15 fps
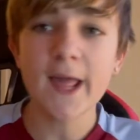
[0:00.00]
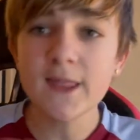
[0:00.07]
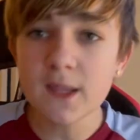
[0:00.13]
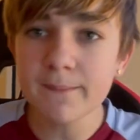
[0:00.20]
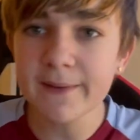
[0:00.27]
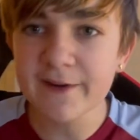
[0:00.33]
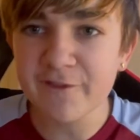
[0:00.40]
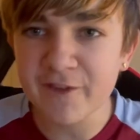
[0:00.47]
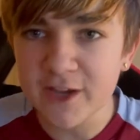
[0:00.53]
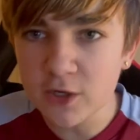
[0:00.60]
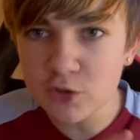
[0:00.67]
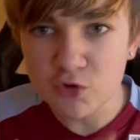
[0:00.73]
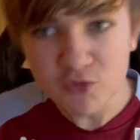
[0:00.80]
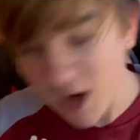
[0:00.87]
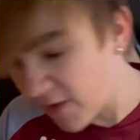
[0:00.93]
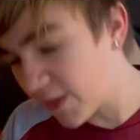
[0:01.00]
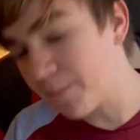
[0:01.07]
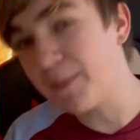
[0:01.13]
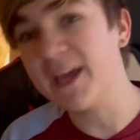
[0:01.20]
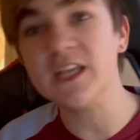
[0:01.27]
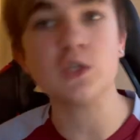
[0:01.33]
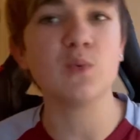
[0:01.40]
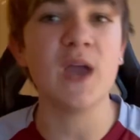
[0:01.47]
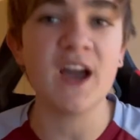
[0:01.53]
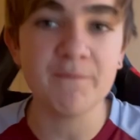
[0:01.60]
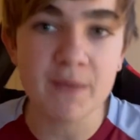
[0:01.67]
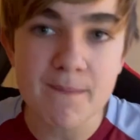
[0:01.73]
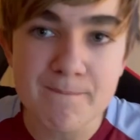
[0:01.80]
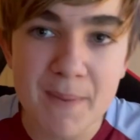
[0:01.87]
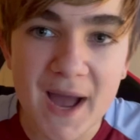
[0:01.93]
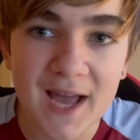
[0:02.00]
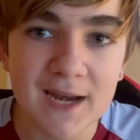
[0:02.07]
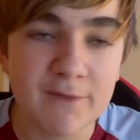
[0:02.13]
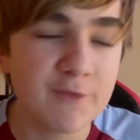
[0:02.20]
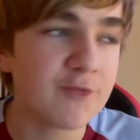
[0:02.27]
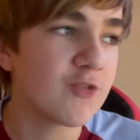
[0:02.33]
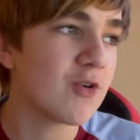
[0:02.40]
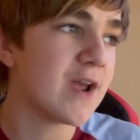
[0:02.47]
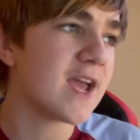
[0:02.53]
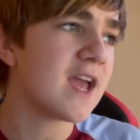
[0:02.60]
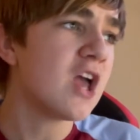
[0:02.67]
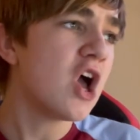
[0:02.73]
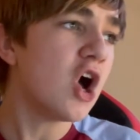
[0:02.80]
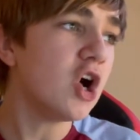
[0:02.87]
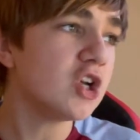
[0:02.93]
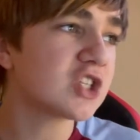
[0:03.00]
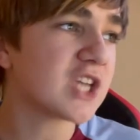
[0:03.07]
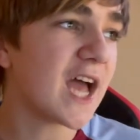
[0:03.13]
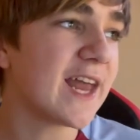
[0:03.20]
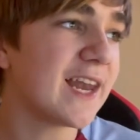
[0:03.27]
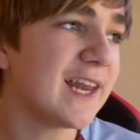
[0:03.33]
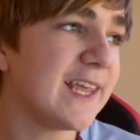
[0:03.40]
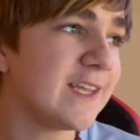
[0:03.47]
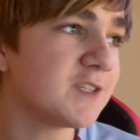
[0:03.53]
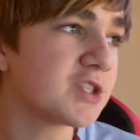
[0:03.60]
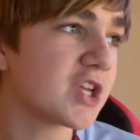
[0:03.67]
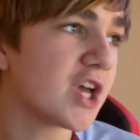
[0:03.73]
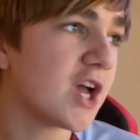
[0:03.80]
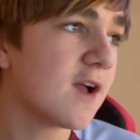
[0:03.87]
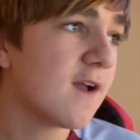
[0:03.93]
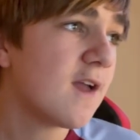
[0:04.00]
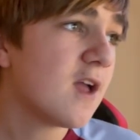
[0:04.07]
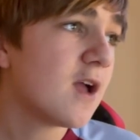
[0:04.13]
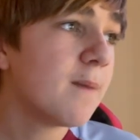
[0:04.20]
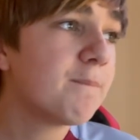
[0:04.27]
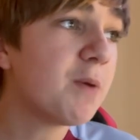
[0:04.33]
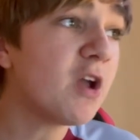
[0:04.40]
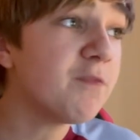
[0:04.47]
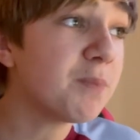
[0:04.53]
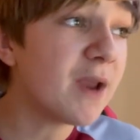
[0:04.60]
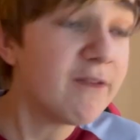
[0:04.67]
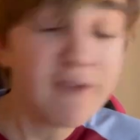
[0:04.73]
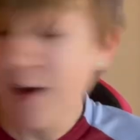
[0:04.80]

the midfield, around the pitch, we have been battling for it, us and Leeds. both playing very